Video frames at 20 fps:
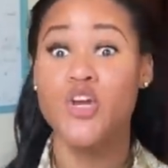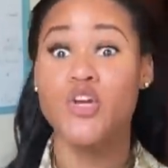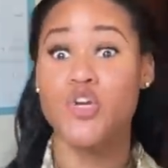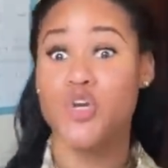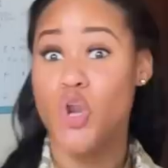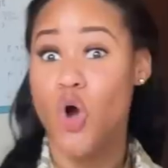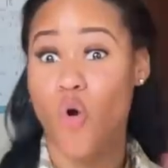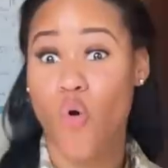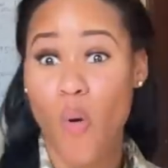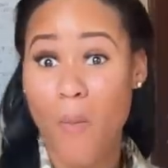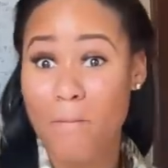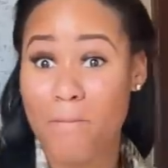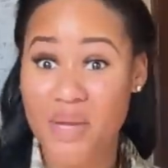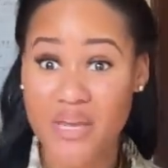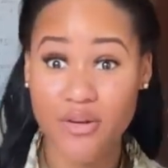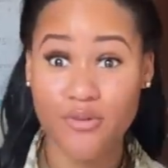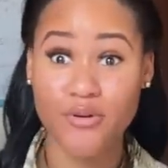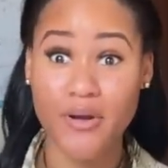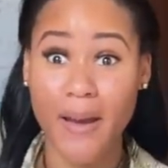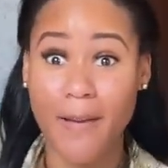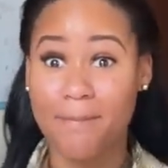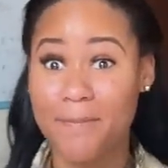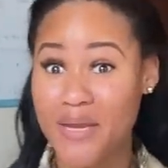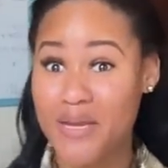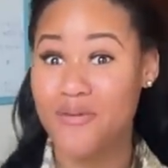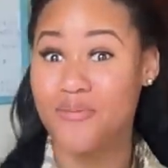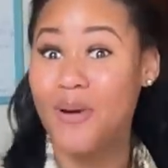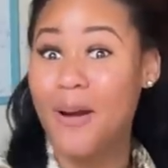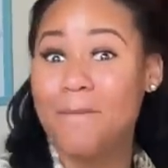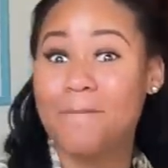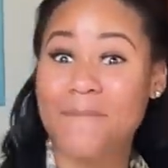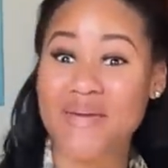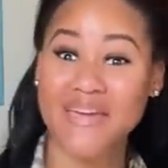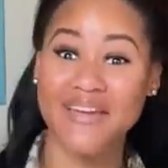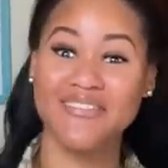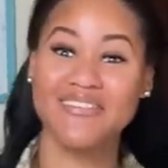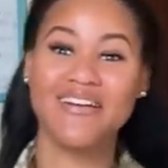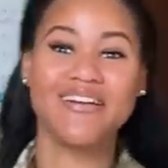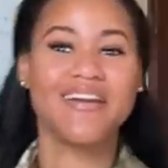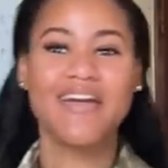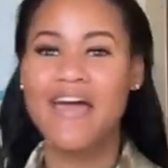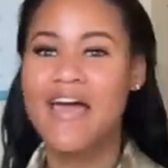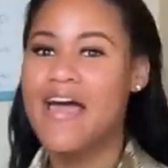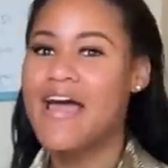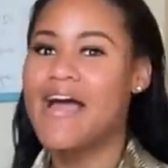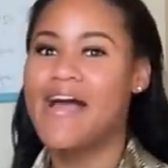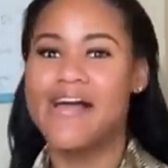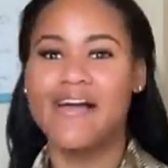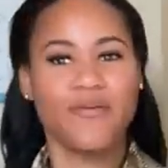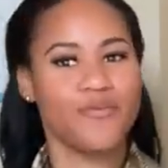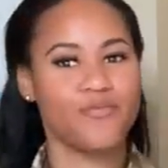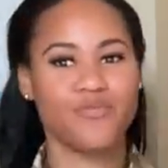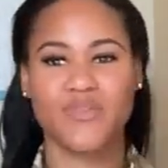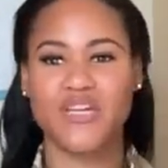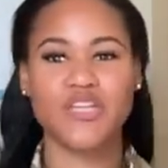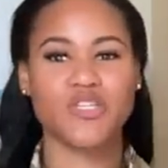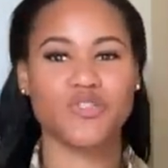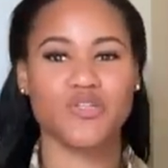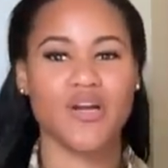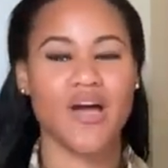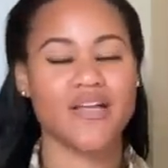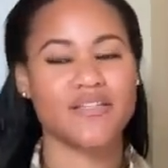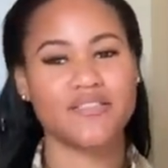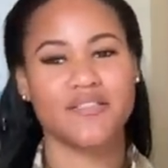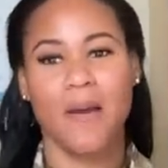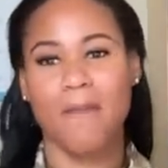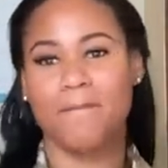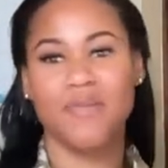No, period. Kid you not.